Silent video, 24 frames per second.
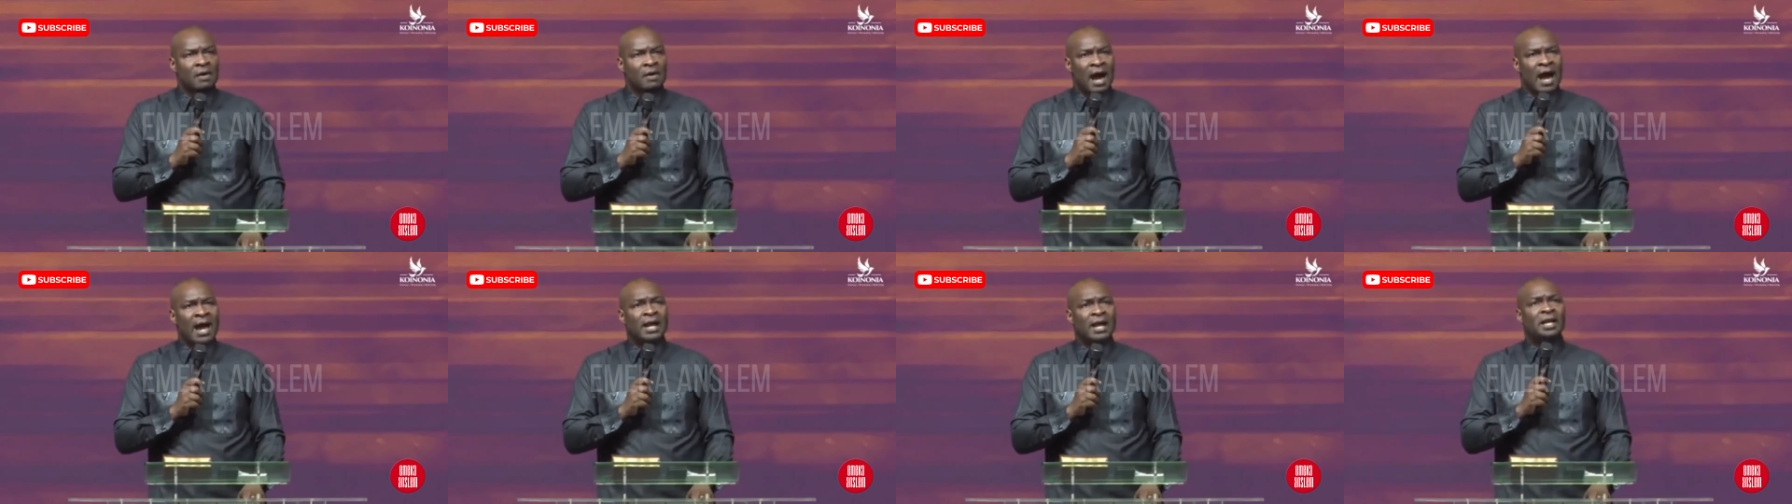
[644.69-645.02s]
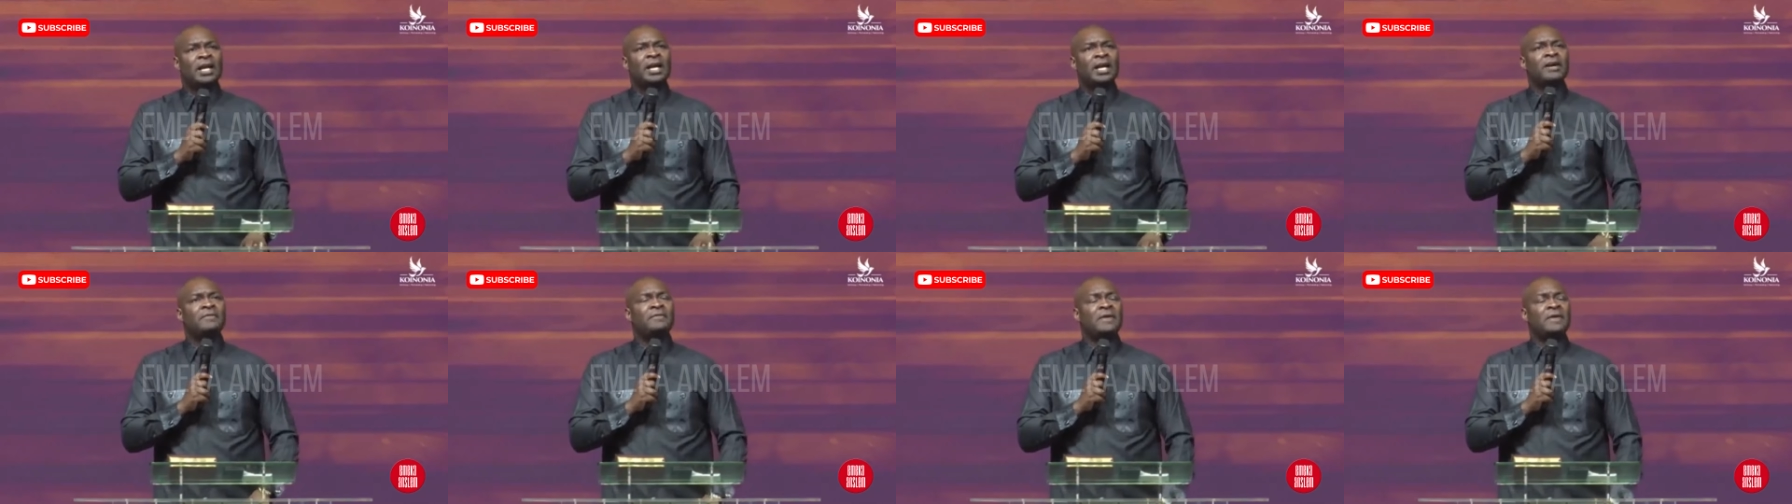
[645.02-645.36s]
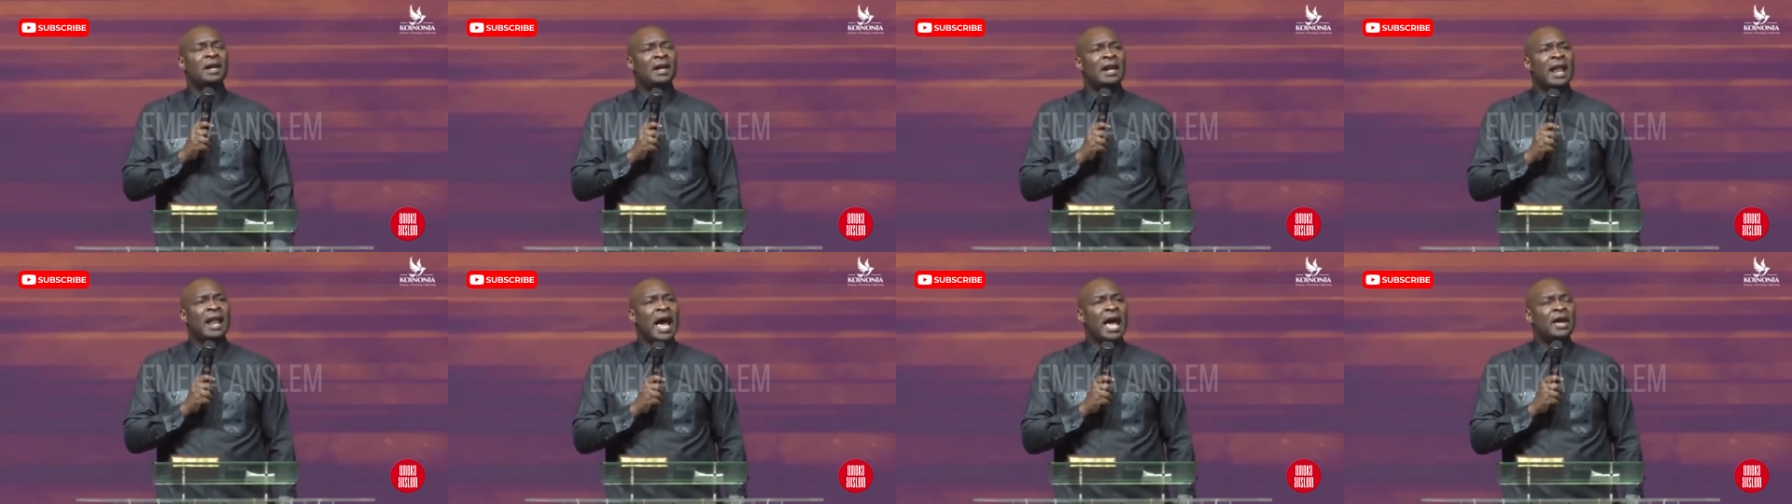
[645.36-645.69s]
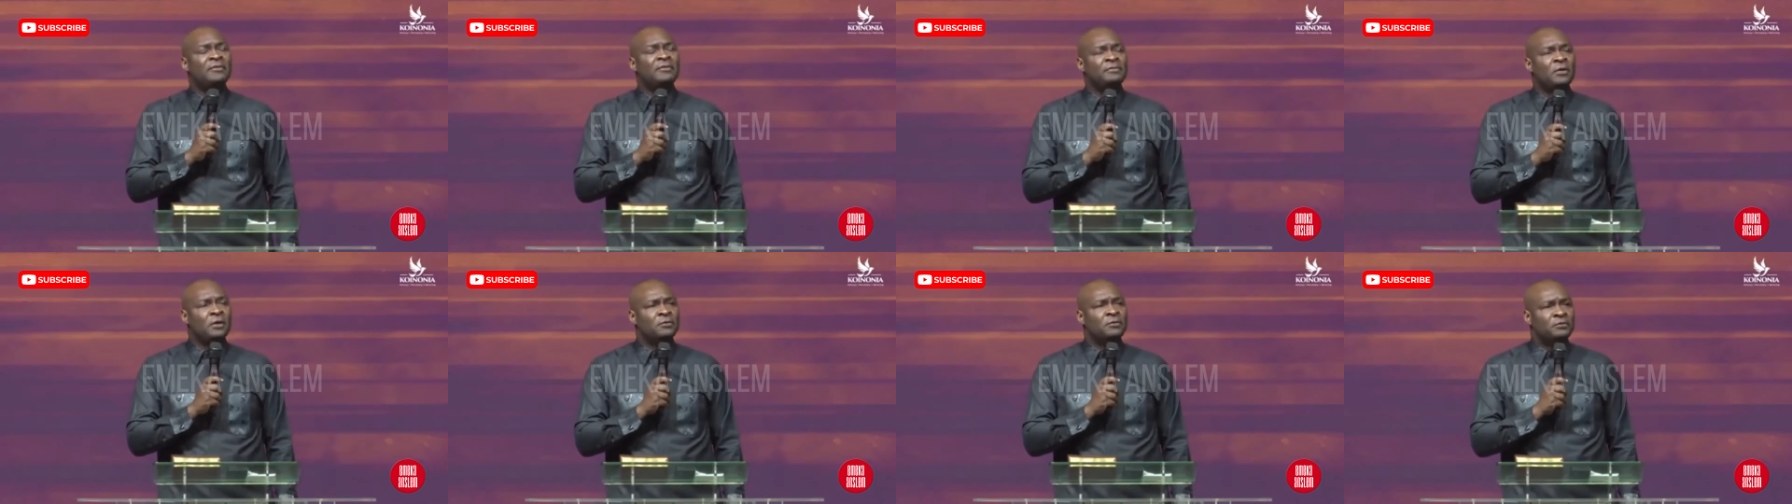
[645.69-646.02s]
I live a
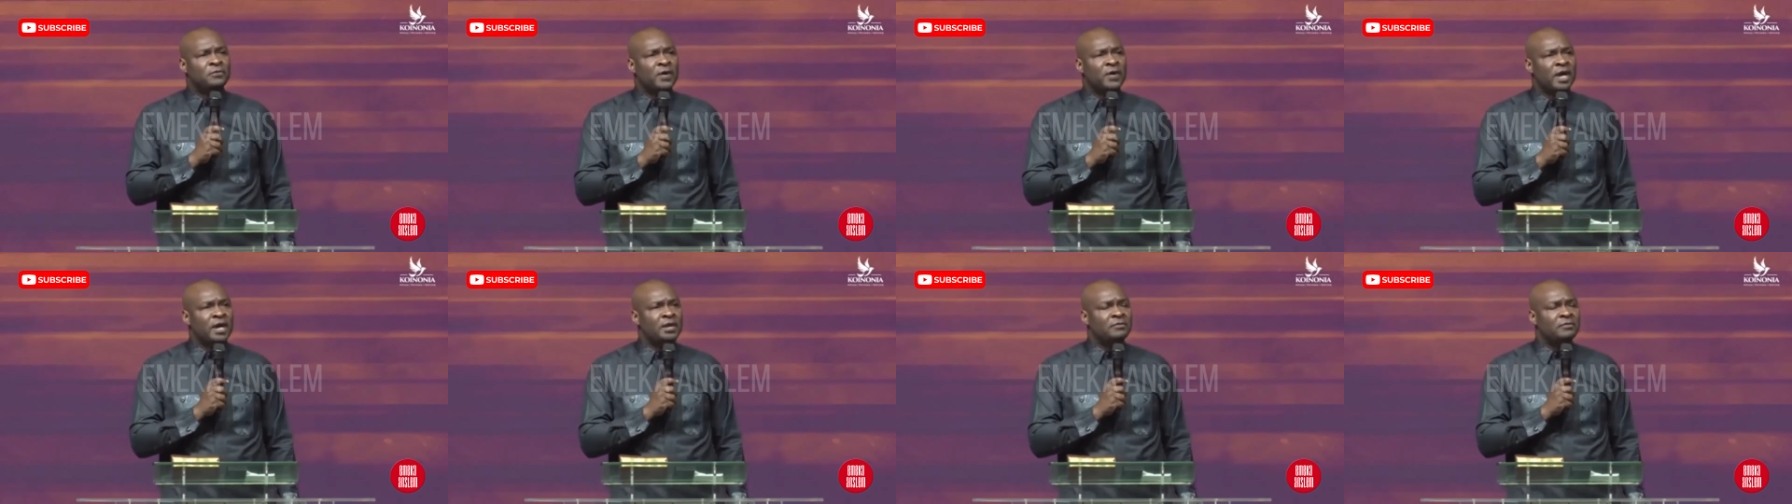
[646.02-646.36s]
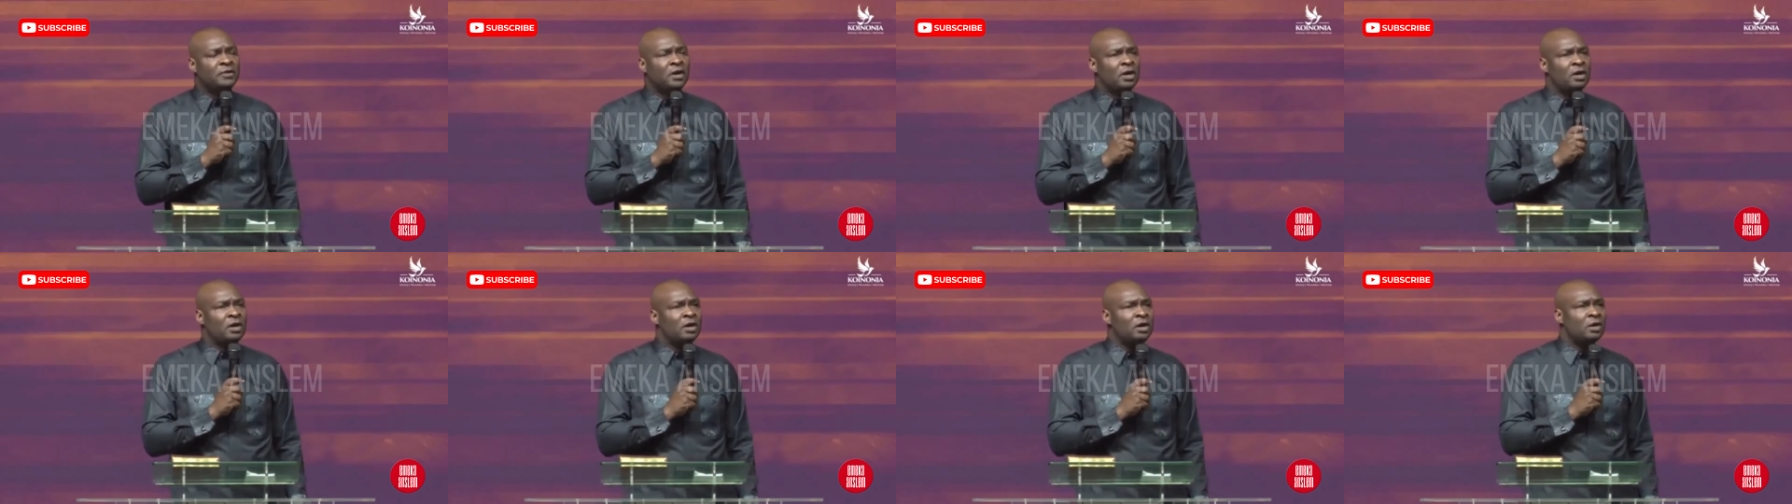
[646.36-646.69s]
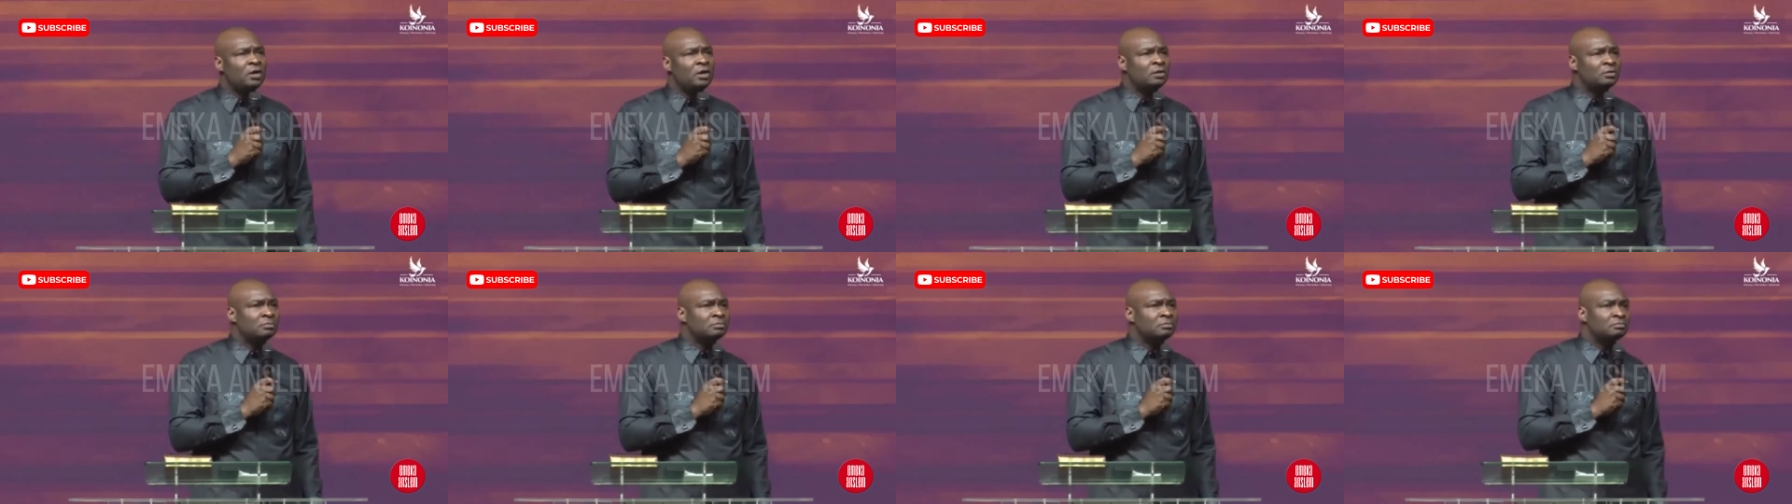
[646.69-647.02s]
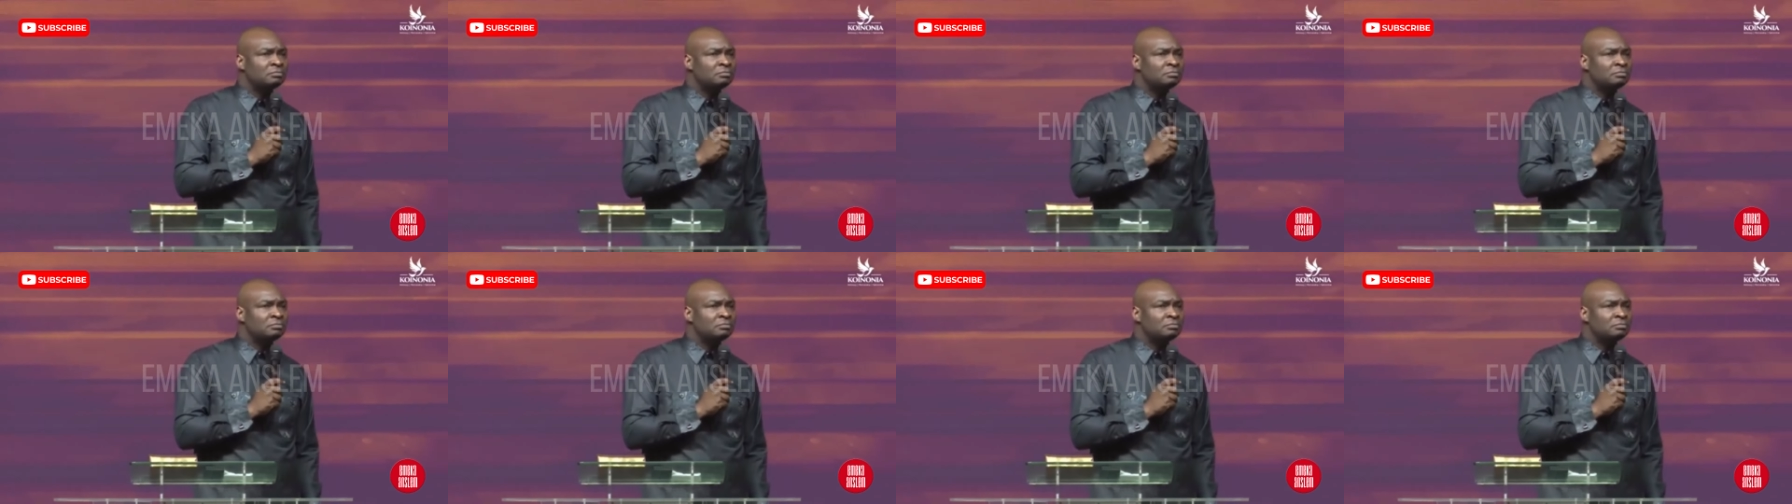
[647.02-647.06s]
life of favor.